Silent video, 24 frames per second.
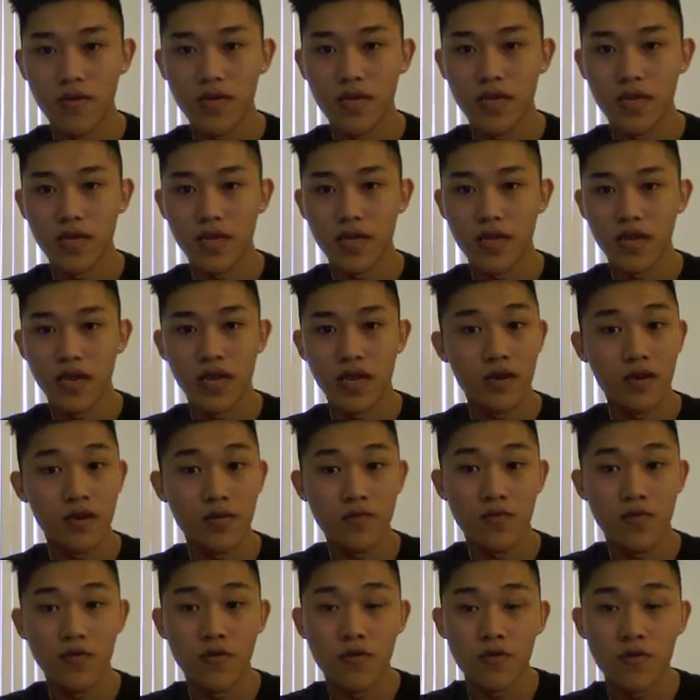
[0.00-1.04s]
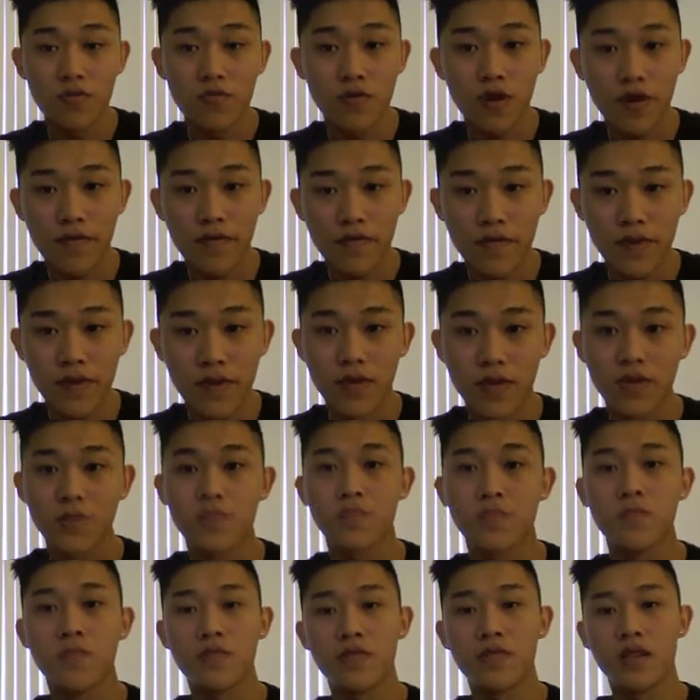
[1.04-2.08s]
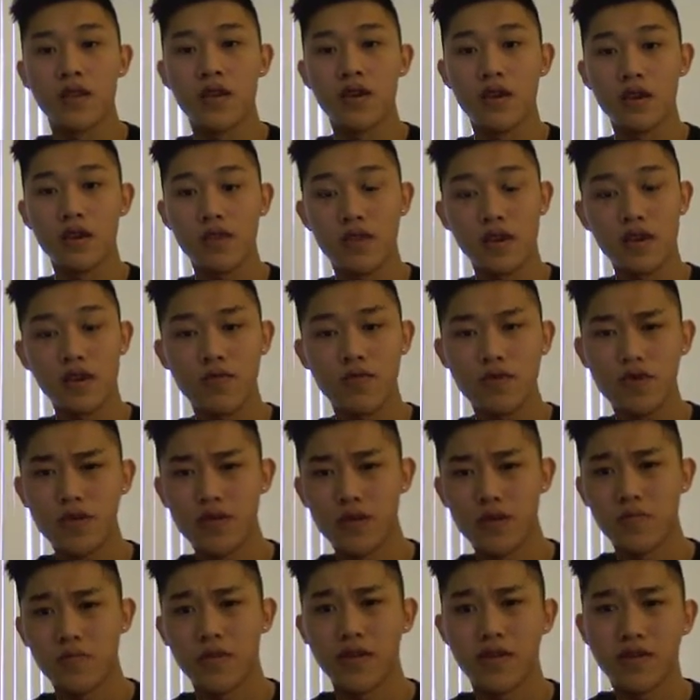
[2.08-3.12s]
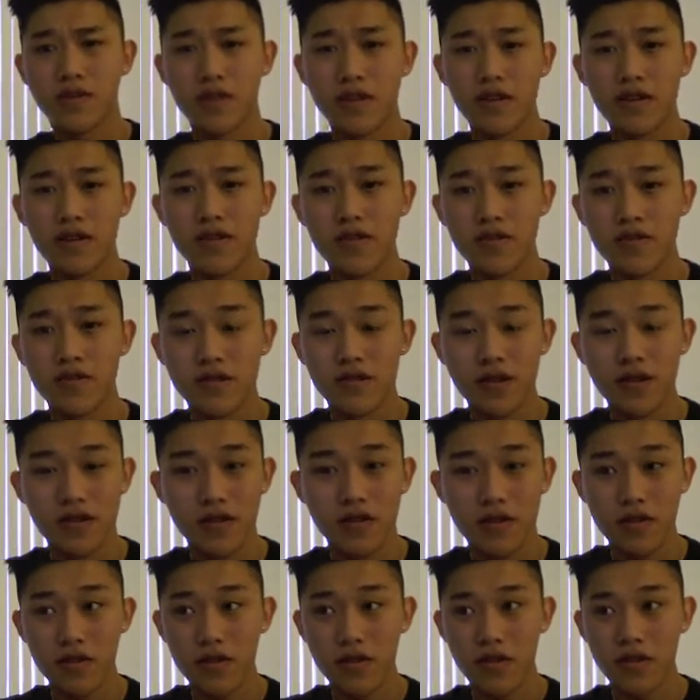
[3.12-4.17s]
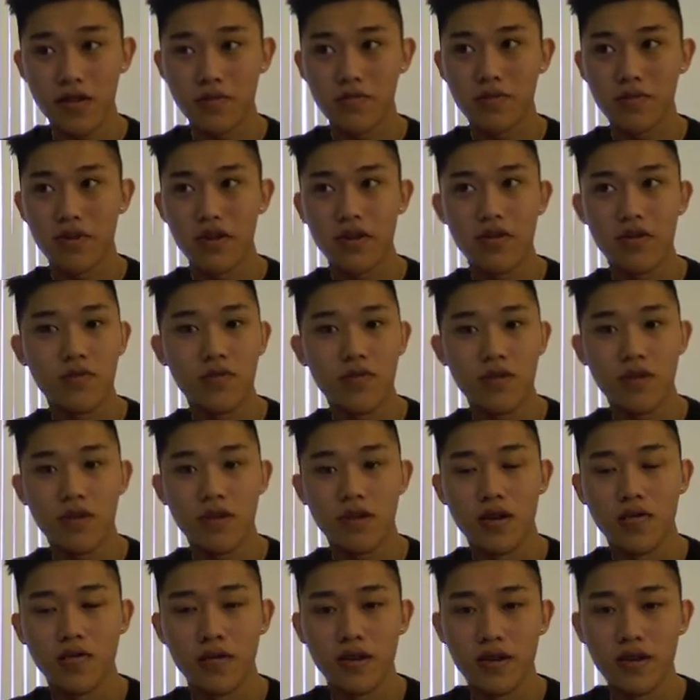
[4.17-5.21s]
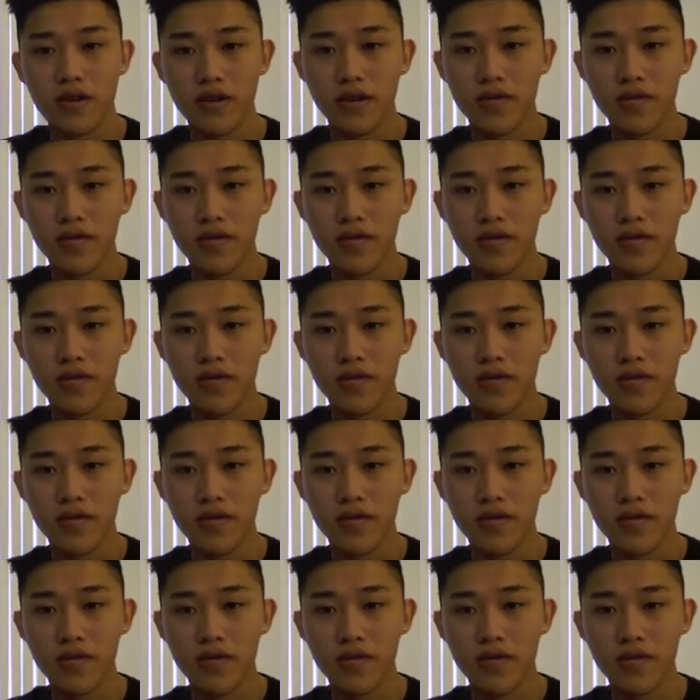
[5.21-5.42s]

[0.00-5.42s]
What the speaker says: let's say World Prophecy. They don't want to top deck that card. That card's like terrible to top deck.